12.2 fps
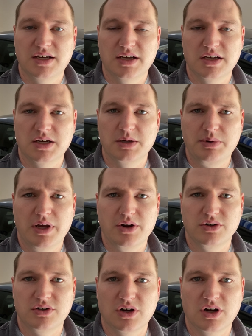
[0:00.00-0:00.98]

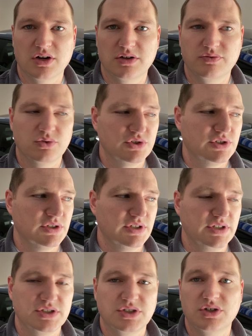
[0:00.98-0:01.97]
powered car,
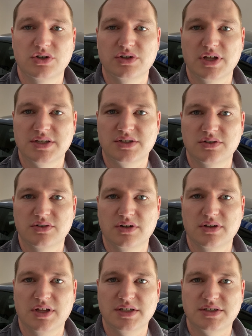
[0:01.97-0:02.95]
unfortunately. So
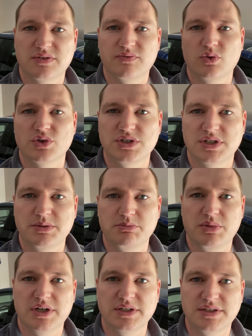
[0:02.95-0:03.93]
that's unfortunate,
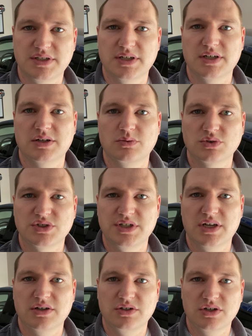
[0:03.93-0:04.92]
but we'll see
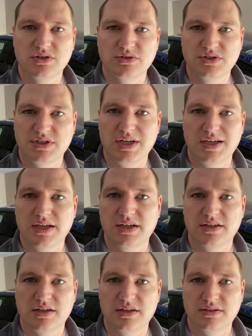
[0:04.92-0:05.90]
how it goes.
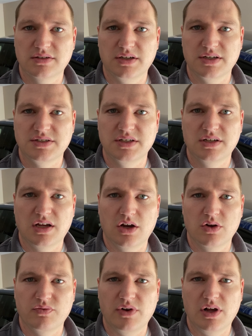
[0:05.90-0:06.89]
And like I said, I'll
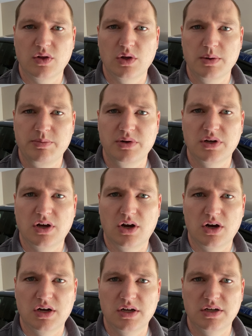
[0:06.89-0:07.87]
follow up
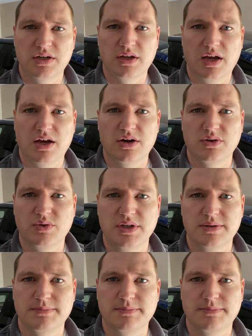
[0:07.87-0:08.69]
on how it went.